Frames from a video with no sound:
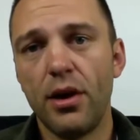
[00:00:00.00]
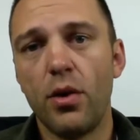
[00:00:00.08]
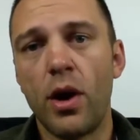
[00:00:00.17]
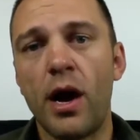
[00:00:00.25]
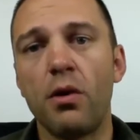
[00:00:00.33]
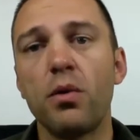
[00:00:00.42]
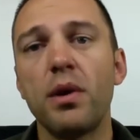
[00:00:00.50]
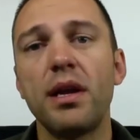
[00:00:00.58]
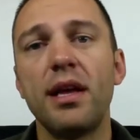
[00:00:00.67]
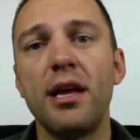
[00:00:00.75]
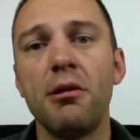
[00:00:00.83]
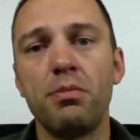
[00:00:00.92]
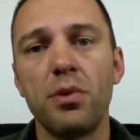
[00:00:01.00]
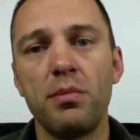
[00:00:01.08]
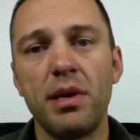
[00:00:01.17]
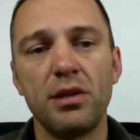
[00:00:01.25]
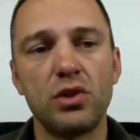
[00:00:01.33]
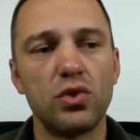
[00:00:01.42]
How are we going to
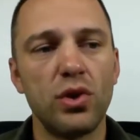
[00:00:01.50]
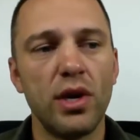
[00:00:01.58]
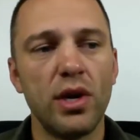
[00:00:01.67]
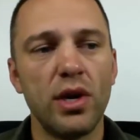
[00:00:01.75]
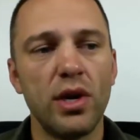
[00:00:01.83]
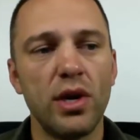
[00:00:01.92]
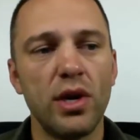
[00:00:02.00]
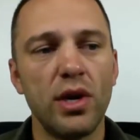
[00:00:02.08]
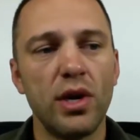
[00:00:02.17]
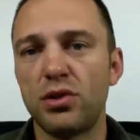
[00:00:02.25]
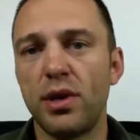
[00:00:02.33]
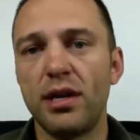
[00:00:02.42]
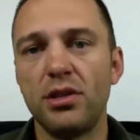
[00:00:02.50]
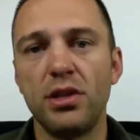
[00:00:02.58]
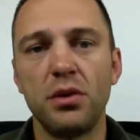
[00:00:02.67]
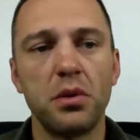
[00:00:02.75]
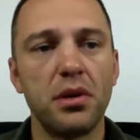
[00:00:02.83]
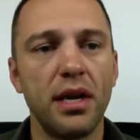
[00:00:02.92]
implement a strategy
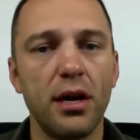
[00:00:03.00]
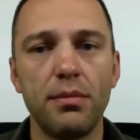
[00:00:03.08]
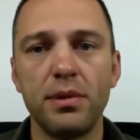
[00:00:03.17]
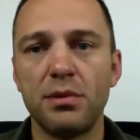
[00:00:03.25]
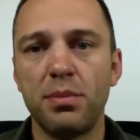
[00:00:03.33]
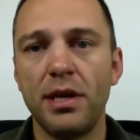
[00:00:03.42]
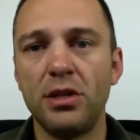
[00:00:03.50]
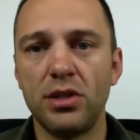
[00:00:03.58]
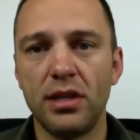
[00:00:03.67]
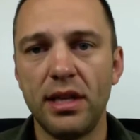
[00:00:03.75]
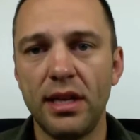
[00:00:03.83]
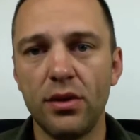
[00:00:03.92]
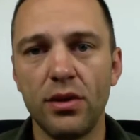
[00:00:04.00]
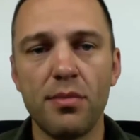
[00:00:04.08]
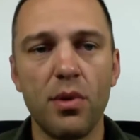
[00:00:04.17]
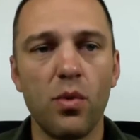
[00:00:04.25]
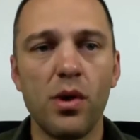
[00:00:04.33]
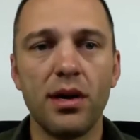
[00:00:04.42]
in order to help this patient heal?
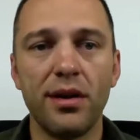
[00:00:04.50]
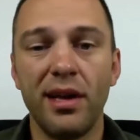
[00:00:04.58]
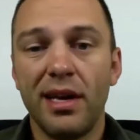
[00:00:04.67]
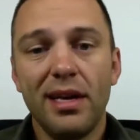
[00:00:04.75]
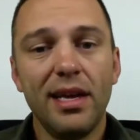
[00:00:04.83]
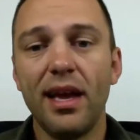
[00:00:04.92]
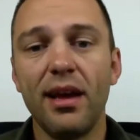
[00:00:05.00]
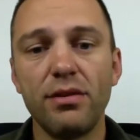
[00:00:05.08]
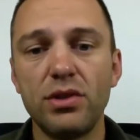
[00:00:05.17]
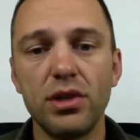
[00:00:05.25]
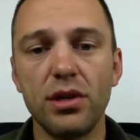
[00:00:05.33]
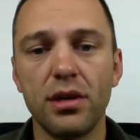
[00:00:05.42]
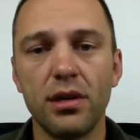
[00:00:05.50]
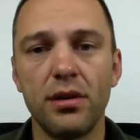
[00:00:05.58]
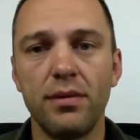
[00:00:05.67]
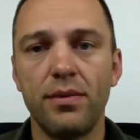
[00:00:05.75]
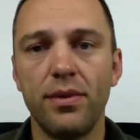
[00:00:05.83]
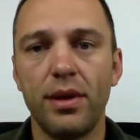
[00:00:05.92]
Number one, you can't have sugar.
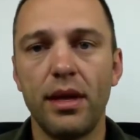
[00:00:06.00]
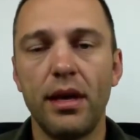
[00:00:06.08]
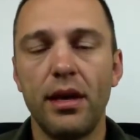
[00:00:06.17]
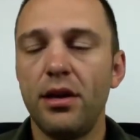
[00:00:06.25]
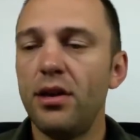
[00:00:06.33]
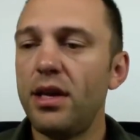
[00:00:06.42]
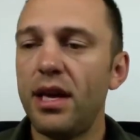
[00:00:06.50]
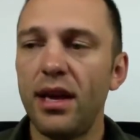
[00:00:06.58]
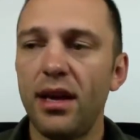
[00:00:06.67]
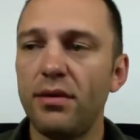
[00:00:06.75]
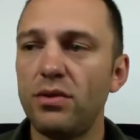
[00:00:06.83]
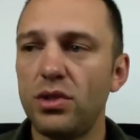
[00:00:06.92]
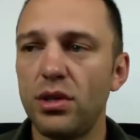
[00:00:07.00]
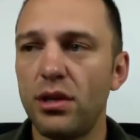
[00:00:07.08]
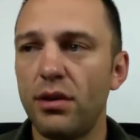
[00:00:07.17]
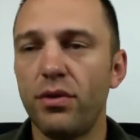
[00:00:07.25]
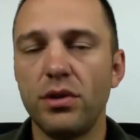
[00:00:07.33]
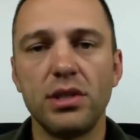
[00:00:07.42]
You can't have sugar.
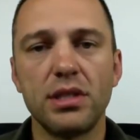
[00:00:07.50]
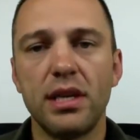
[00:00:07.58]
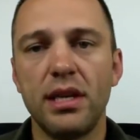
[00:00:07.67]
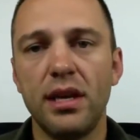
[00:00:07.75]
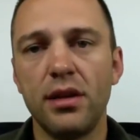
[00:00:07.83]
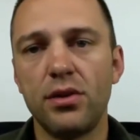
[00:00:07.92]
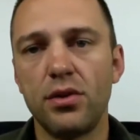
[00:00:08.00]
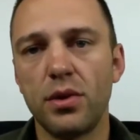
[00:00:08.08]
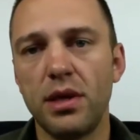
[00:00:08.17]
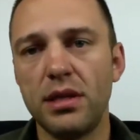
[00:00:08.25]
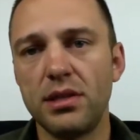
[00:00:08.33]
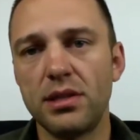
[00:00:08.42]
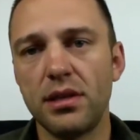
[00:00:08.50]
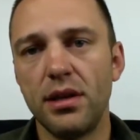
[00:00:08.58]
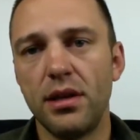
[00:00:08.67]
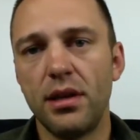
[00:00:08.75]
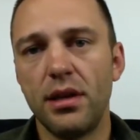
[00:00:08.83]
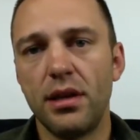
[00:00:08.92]
If we're just going to increase
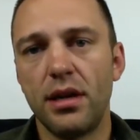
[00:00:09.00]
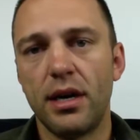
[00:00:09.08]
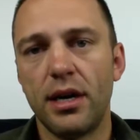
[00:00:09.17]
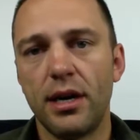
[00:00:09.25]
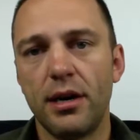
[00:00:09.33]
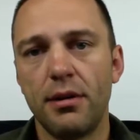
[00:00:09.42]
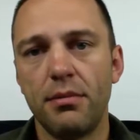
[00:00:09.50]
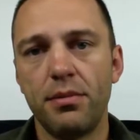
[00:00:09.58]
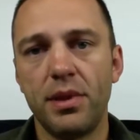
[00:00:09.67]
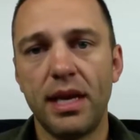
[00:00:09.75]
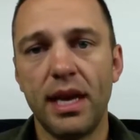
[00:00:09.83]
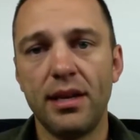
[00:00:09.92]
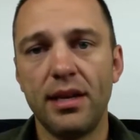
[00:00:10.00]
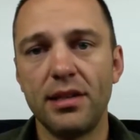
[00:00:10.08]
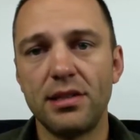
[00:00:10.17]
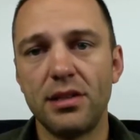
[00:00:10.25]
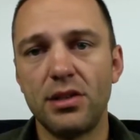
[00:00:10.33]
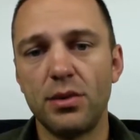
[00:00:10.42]
the candida
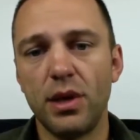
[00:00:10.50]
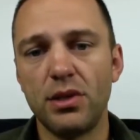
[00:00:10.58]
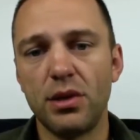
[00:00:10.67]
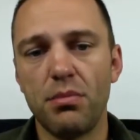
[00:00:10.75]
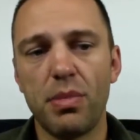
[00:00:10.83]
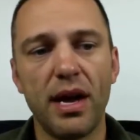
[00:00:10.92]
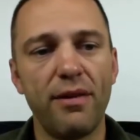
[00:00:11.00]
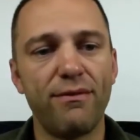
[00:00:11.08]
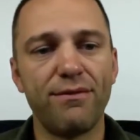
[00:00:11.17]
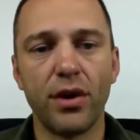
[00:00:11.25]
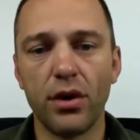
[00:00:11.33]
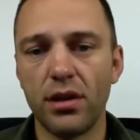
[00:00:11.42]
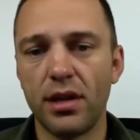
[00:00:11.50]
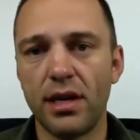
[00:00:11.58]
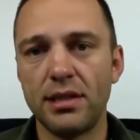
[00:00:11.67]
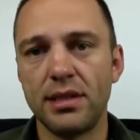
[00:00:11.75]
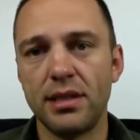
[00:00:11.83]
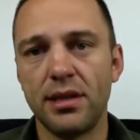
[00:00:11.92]
situation by
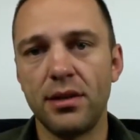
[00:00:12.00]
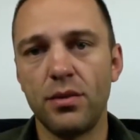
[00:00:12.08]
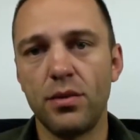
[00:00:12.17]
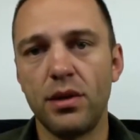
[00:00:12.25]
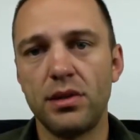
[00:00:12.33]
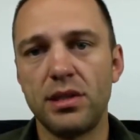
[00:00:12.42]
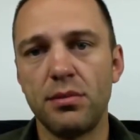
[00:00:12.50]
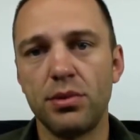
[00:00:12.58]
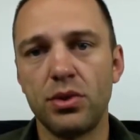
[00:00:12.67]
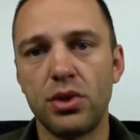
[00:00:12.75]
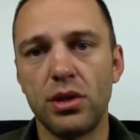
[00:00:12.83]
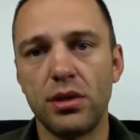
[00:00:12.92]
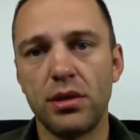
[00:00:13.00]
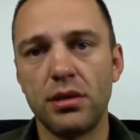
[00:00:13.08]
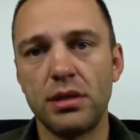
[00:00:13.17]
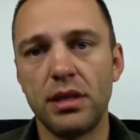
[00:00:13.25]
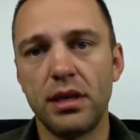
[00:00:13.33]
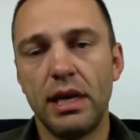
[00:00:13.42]
fertilizing it with simple sugars,